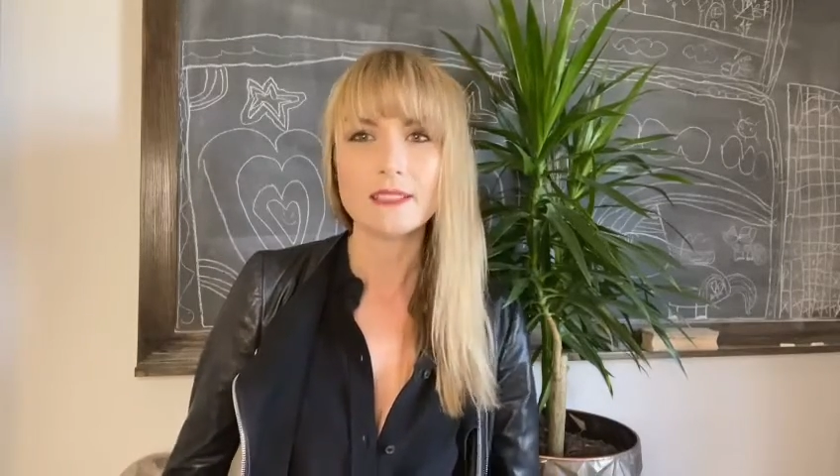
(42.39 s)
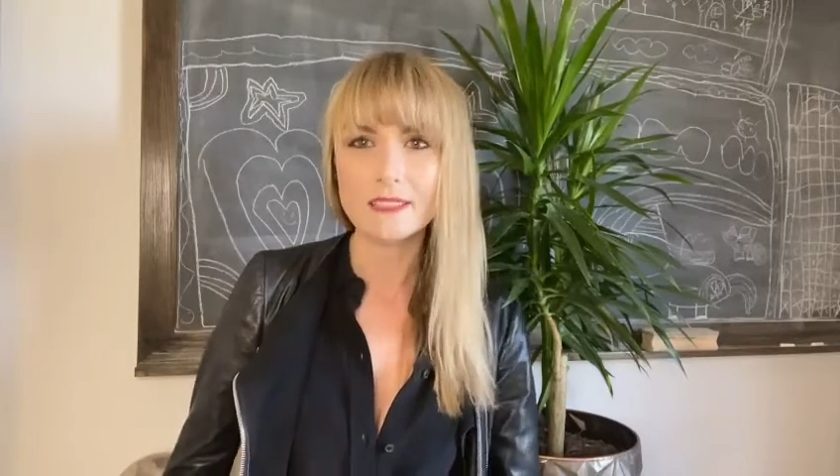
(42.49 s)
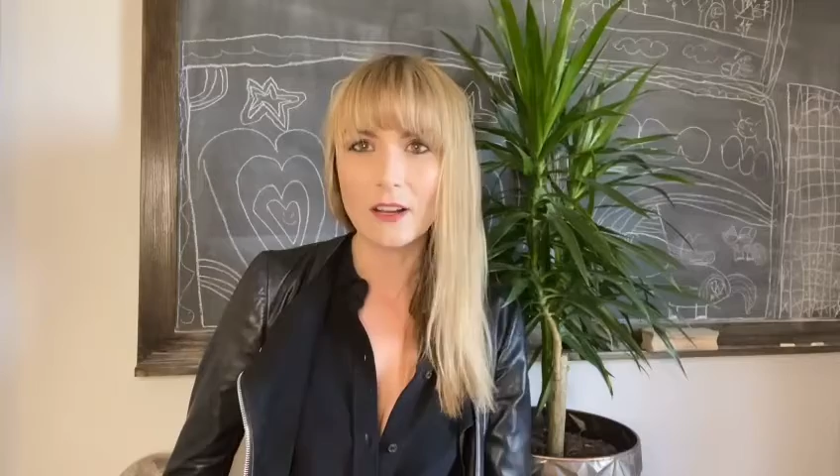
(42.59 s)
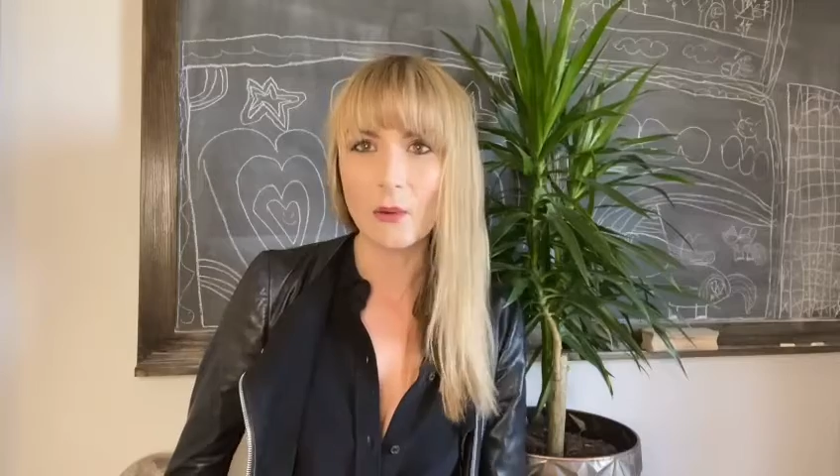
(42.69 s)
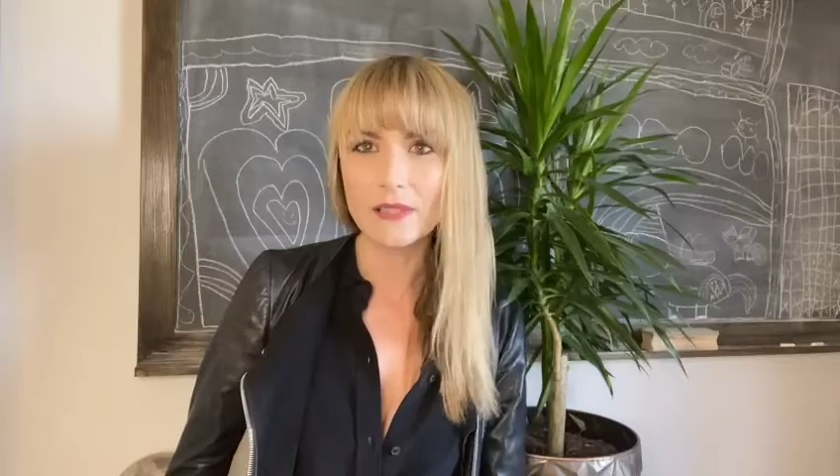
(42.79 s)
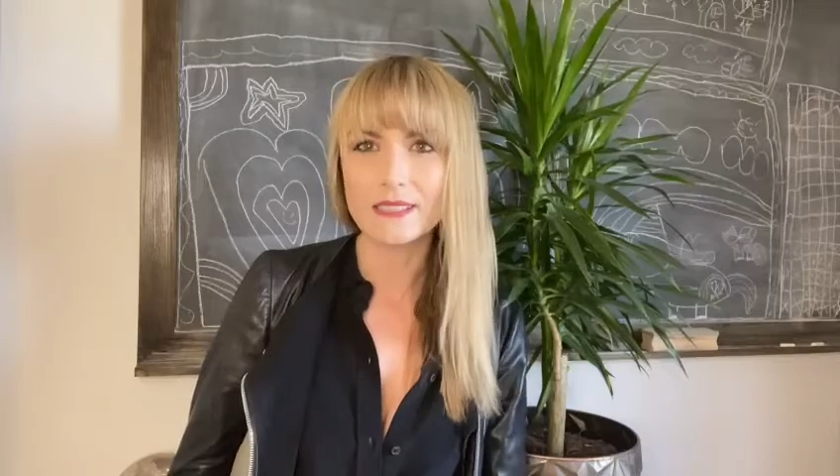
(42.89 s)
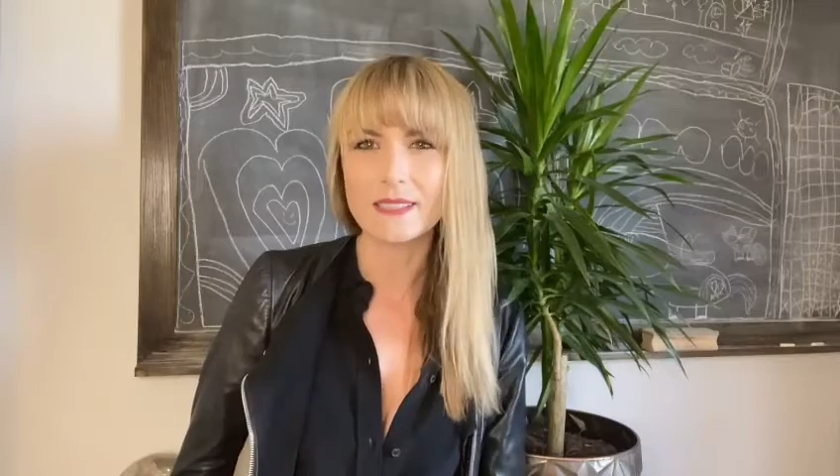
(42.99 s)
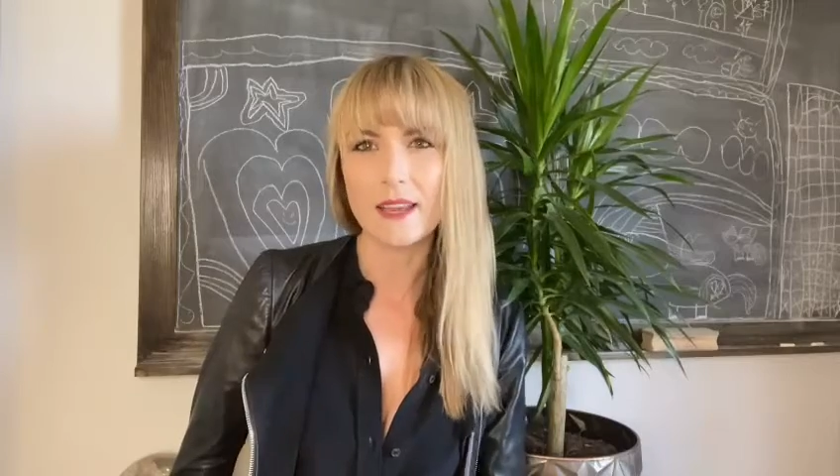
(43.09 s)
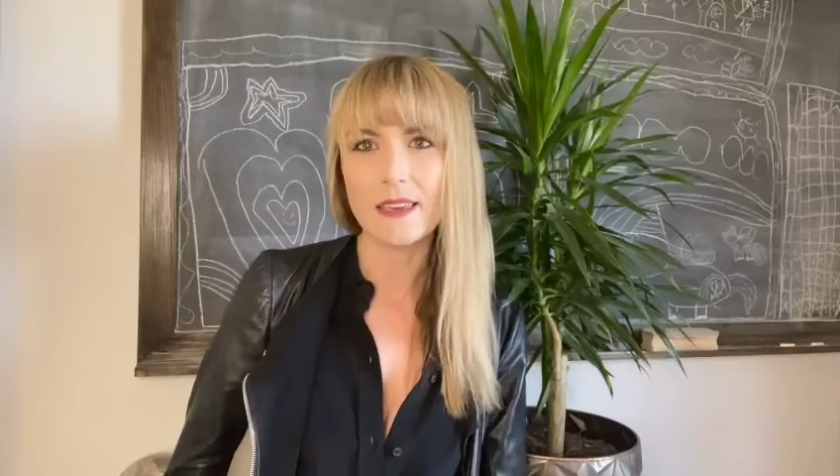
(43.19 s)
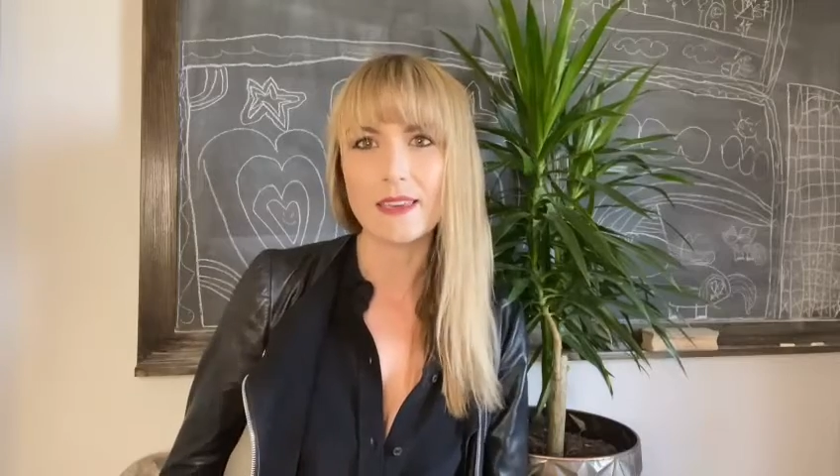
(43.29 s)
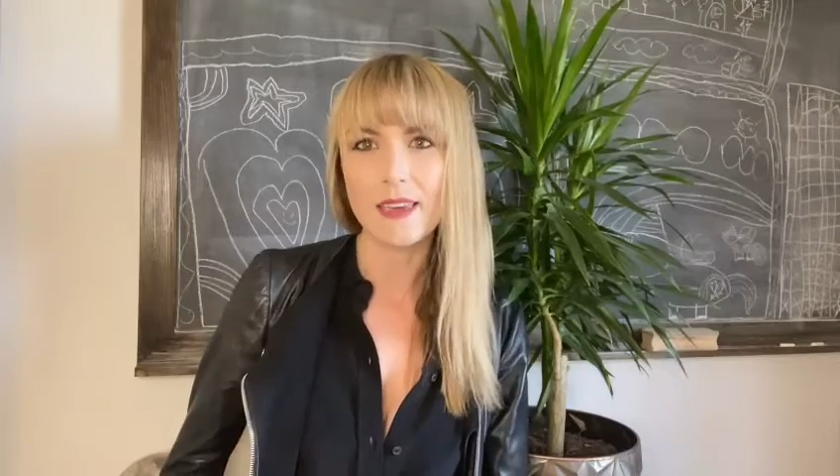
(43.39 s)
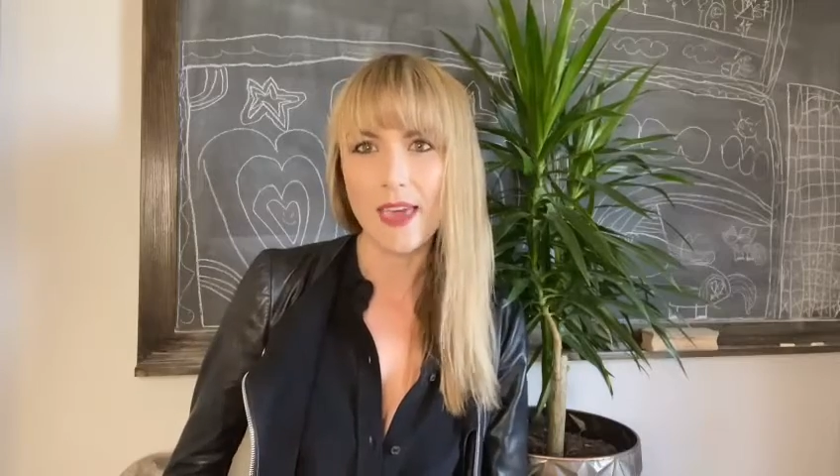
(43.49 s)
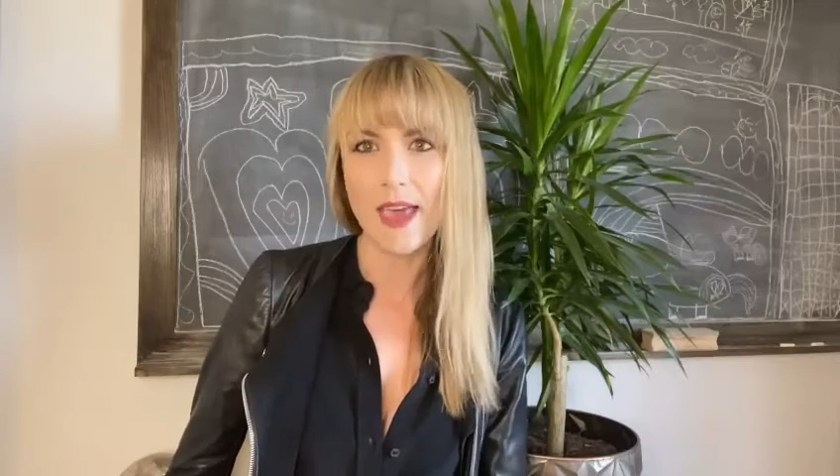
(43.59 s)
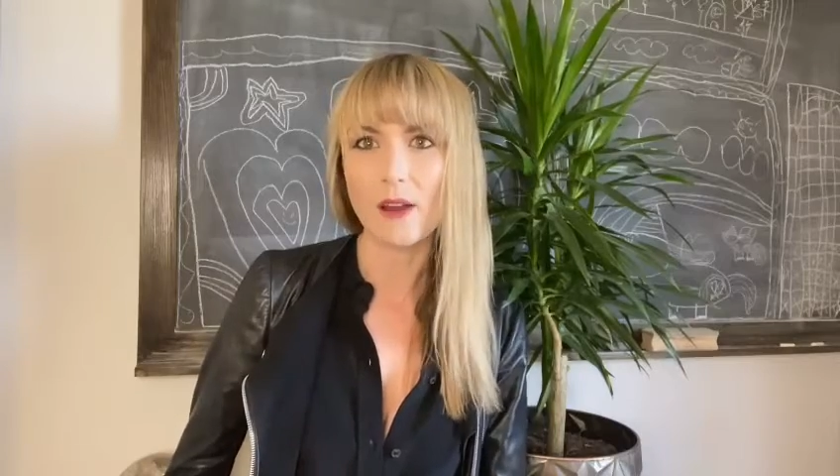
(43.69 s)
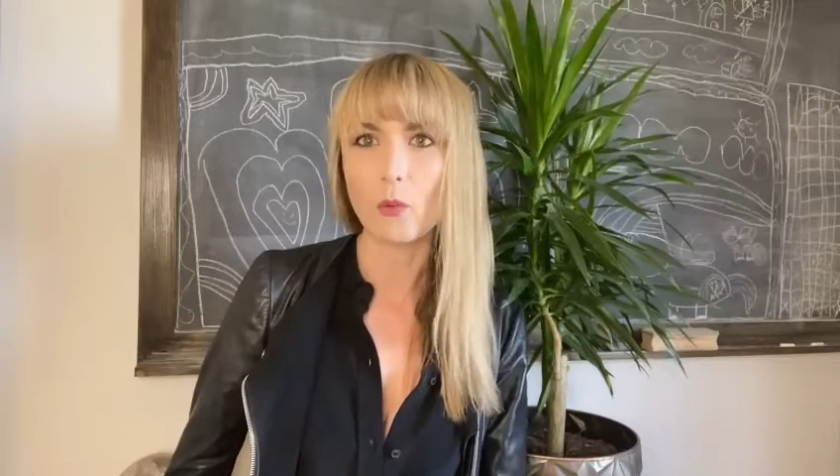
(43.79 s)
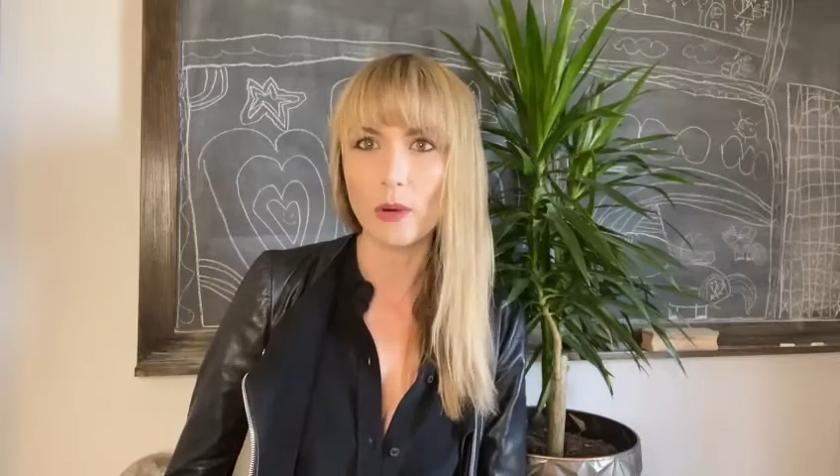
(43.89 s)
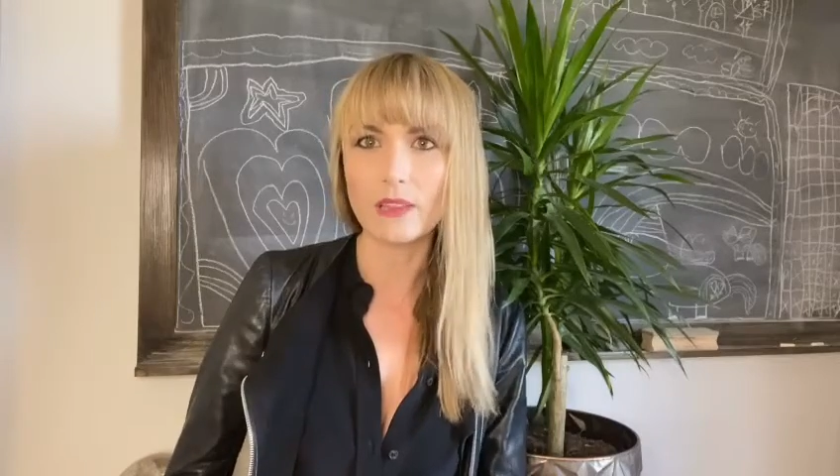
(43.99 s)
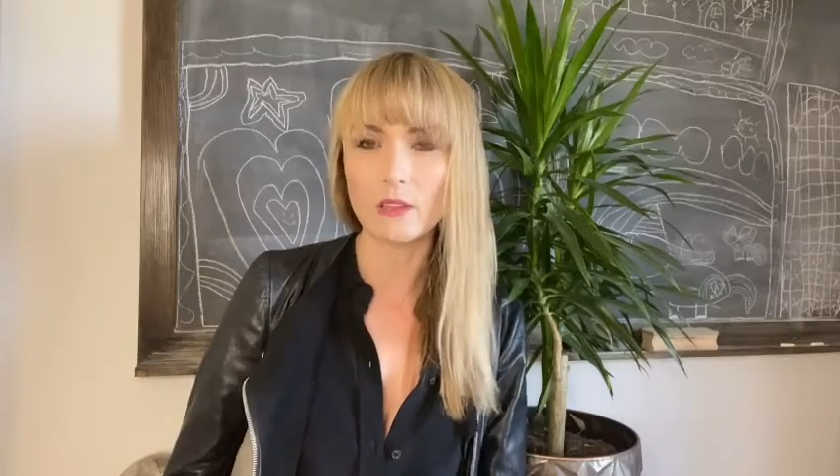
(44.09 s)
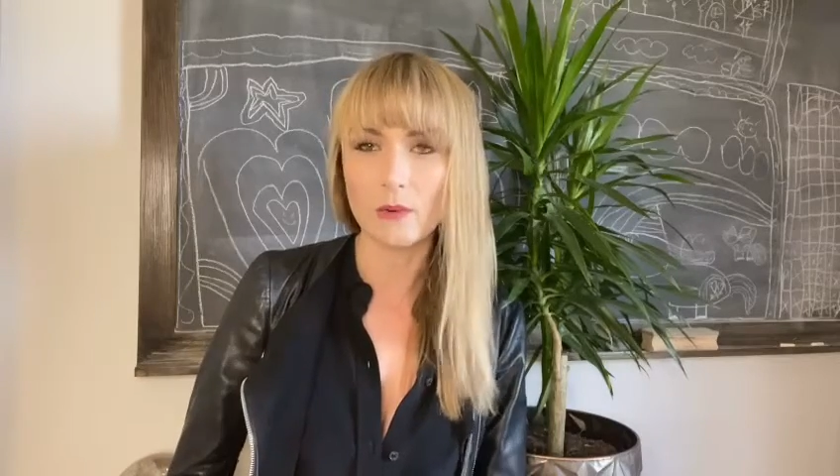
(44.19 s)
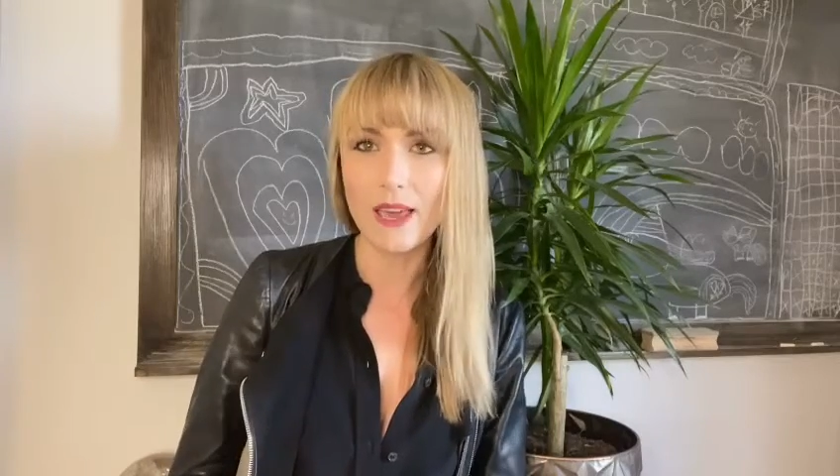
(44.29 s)
slow and steady can
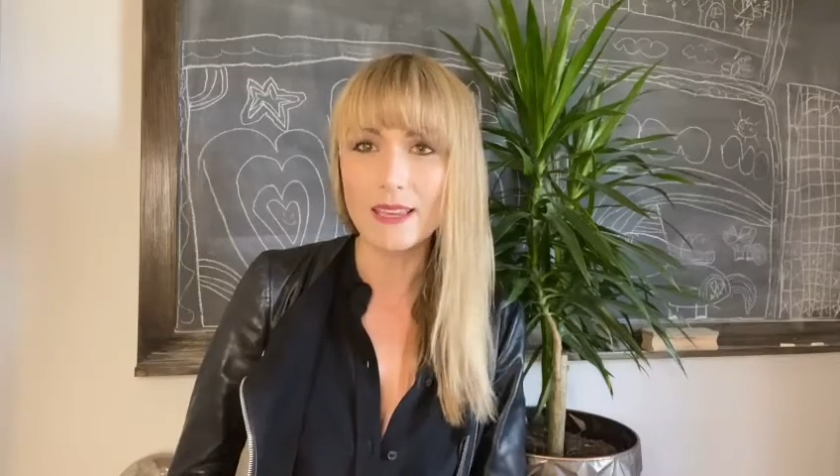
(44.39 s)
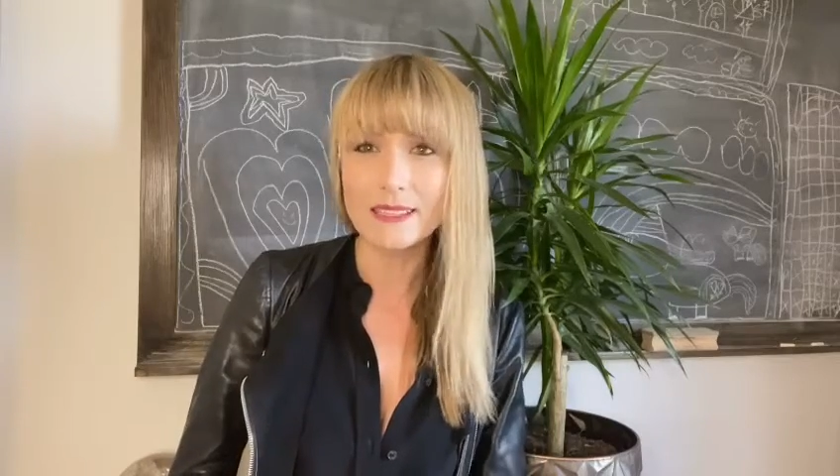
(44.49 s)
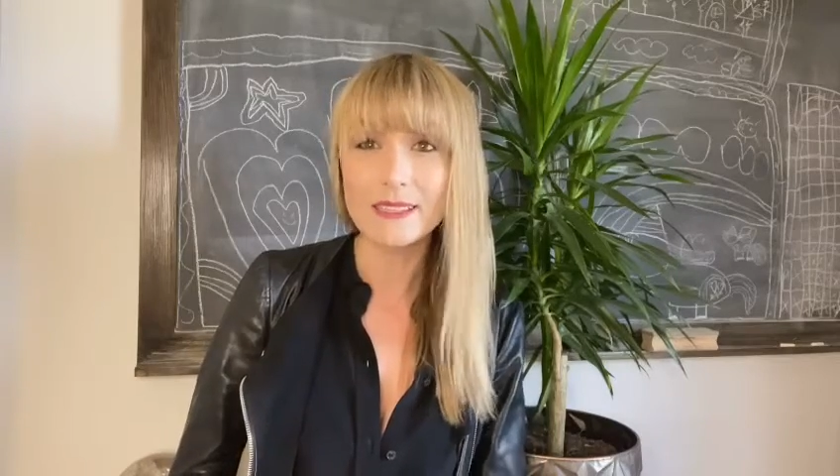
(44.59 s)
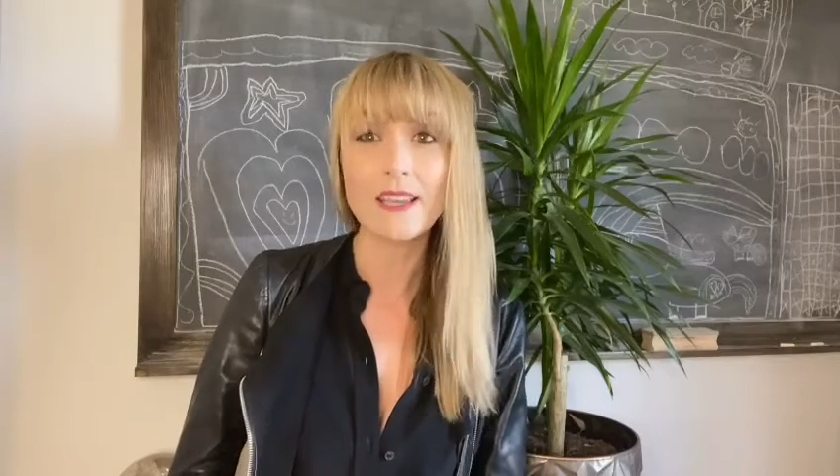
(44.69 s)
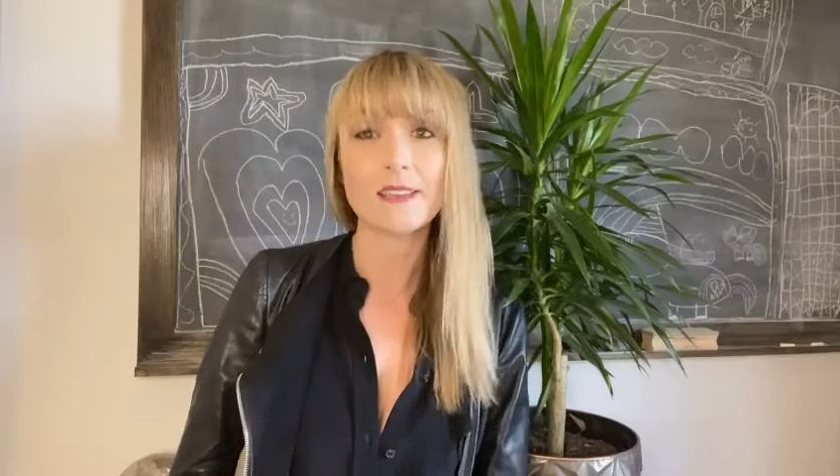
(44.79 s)
win the race.